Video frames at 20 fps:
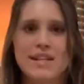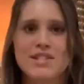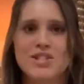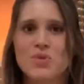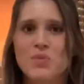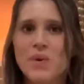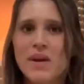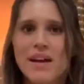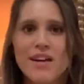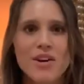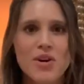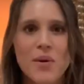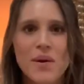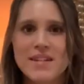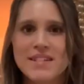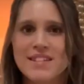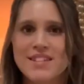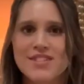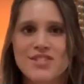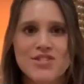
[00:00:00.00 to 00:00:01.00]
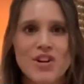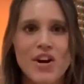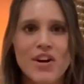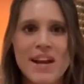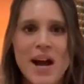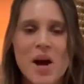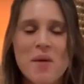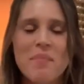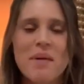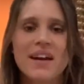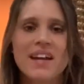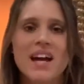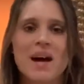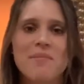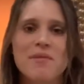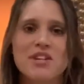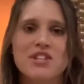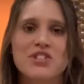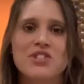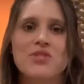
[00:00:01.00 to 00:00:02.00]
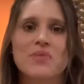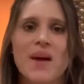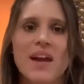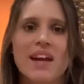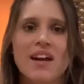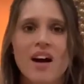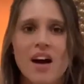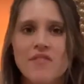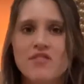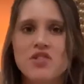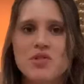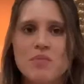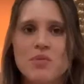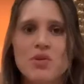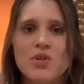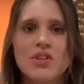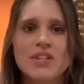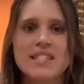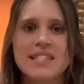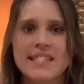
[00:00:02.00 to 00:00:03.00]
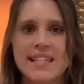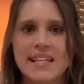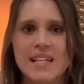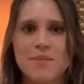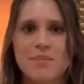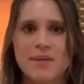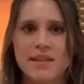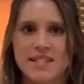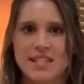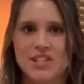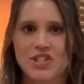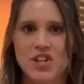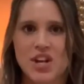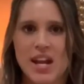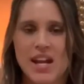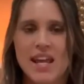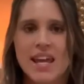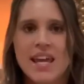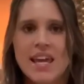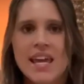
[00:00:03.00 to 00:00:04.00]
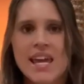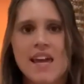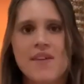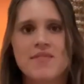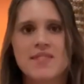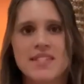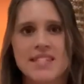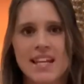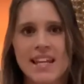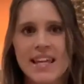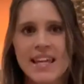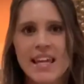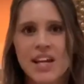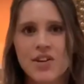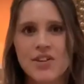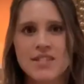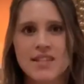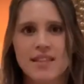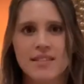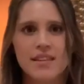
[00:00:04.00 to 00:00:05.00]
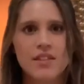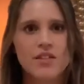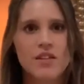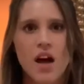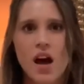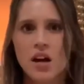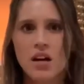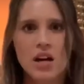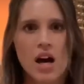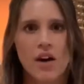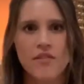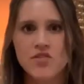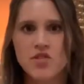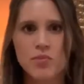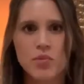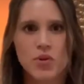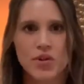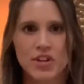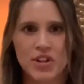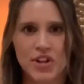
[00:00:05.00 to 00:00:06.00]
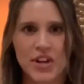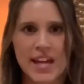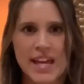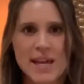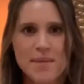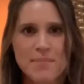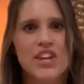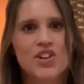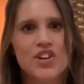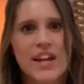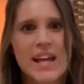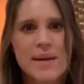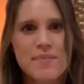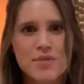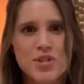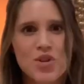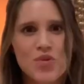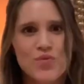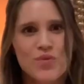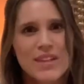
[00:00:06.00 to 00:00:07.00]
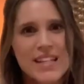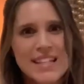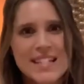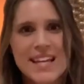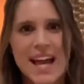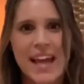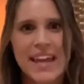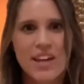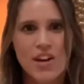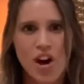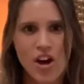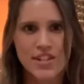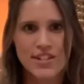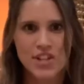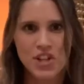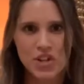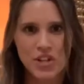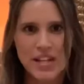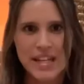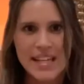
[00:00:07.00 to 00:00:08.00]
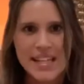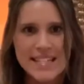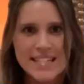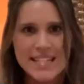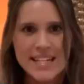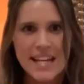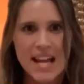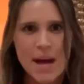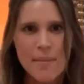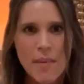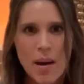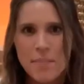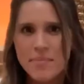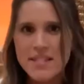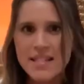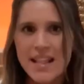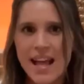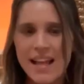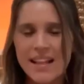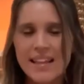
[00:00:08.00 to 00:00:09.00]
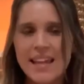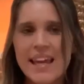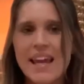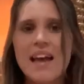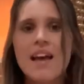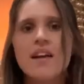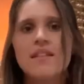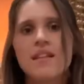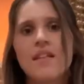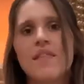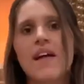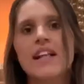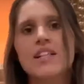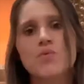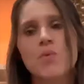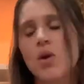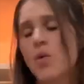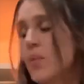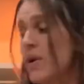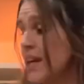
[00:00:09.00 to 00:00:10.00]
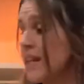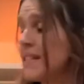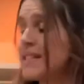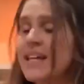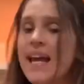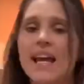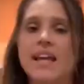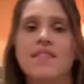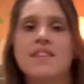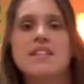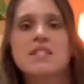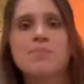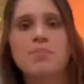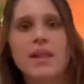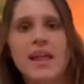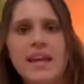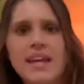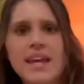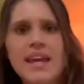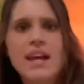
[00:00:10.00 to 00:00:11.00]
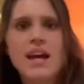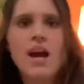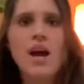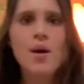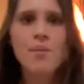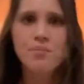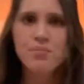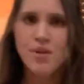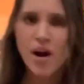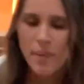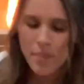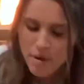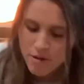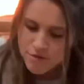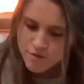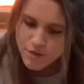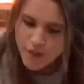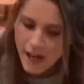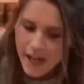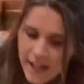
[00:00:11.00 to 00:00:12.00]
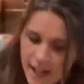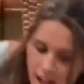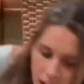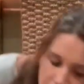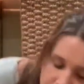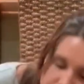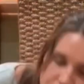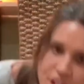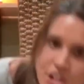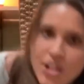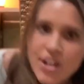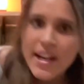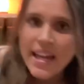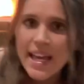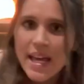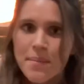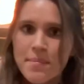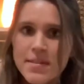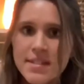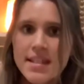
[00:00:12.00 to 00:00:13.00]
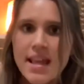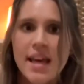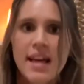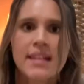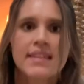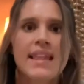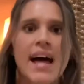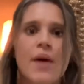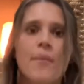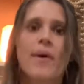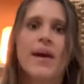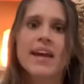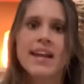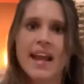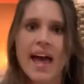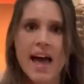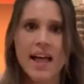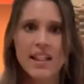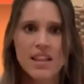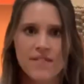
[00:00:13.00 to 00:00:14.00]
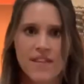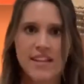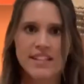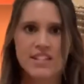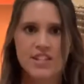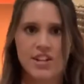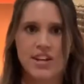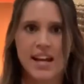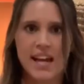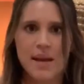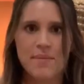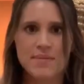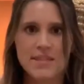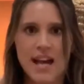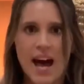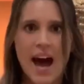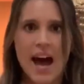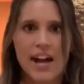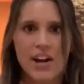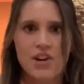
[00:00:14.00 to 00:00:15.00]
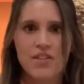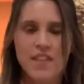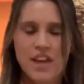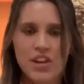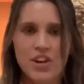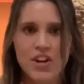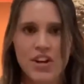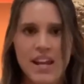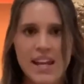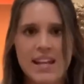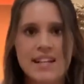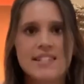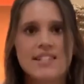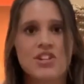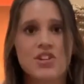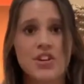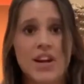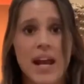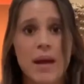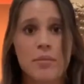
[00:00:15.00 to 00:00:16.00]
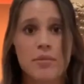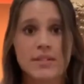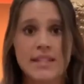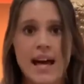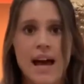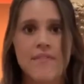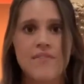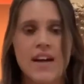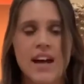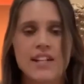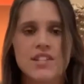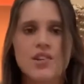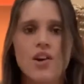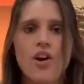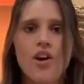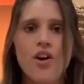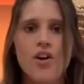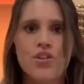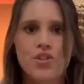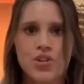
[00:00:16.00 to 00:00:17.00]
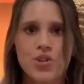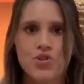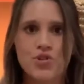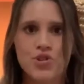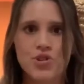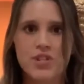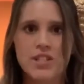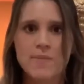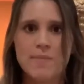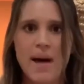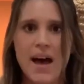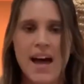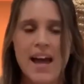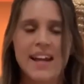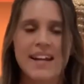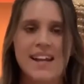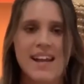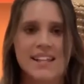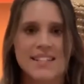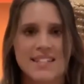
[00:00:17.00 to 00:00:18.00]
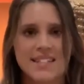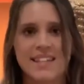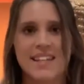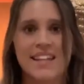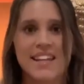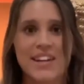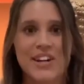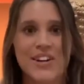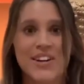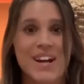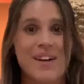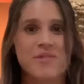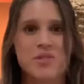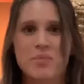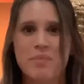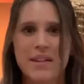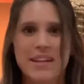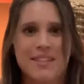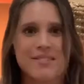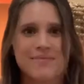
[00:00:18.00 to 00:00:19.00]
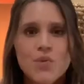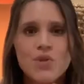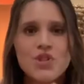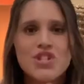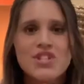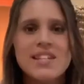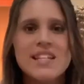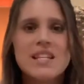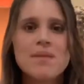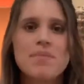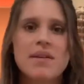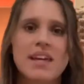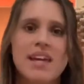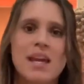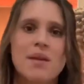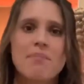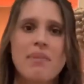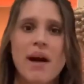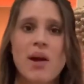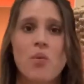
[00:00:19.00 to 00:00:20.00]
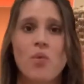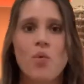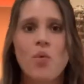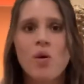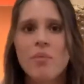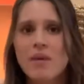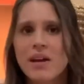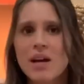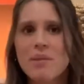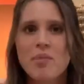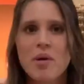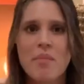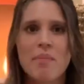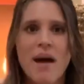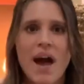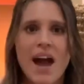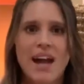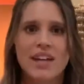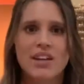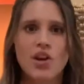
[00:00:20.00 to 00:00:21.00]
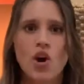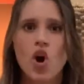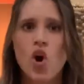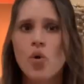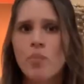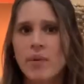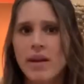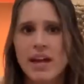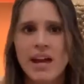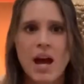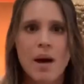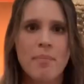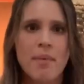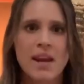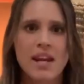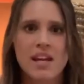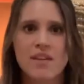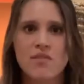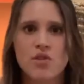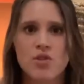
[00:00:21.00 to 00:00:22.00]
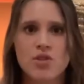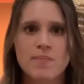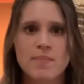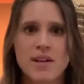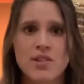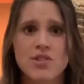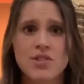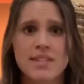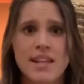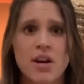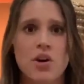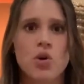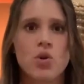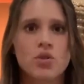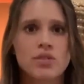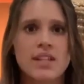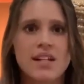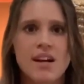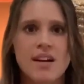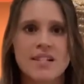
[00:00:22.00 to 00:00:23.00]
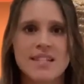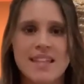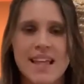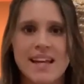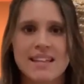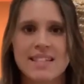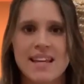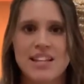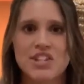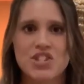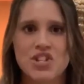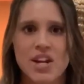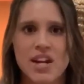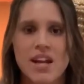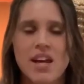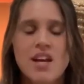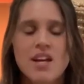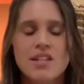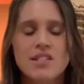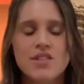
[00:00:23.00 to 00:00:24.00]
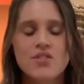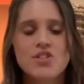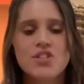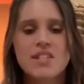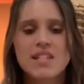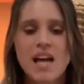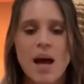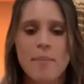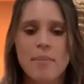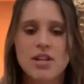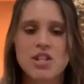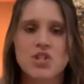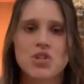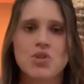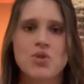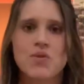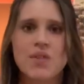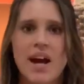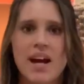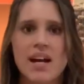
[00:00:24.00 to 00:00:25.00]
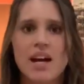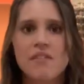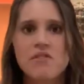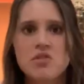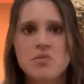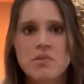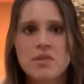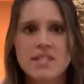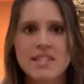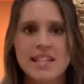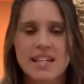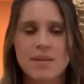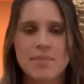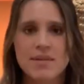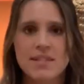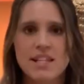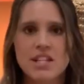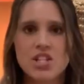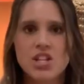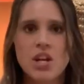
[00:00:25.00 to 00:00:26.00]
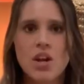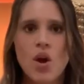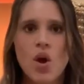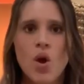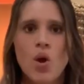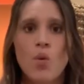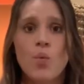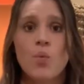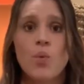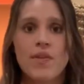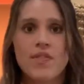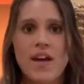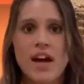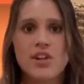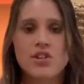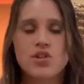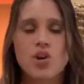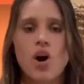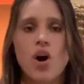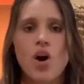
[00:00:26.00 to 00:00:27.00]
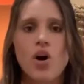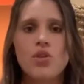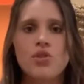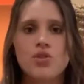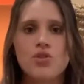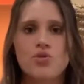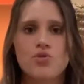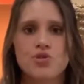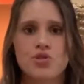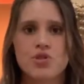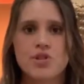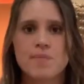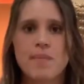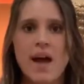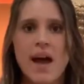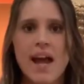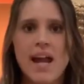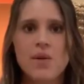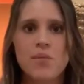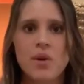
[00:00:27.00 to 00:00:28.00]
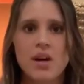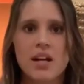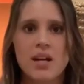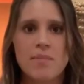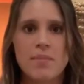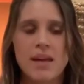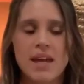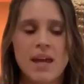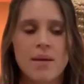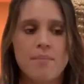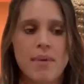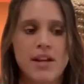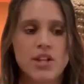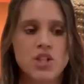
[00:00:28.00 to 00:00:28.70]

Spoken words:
so we are going to start out by coming to a comfortable seated position. If sitting here is a little uncomfortable in your hip and your hips are really tight, causing your knees to come up slightly, then that's where we can take this blanket, drop it right under your hips. That way it elevates your hips higher than your knees and you're able to have that tall, neutral spine and sit here comfortably. So we're just going to begin by warming up our back and opening up any of those muscles that are holding on to that tension. So just coming to that comfortable seated position with that tall, neutral spine, we're going to begin by